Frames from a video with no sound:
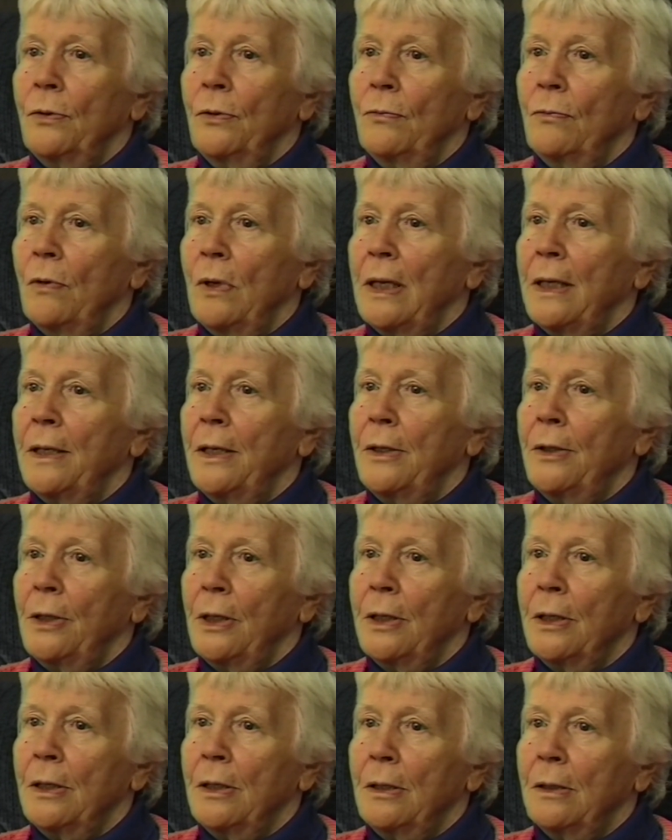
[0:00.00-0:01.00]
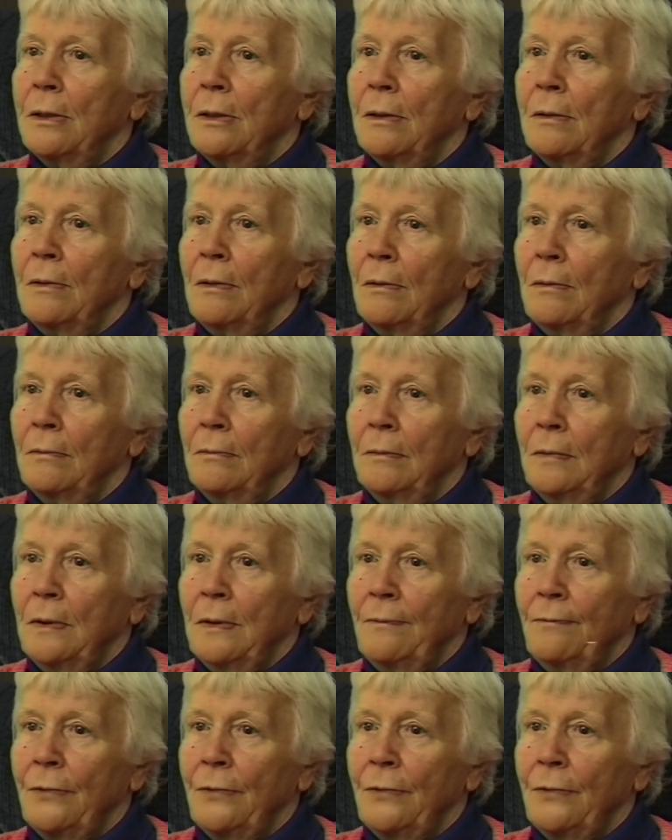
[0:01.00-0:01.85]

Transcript: do anything, you know,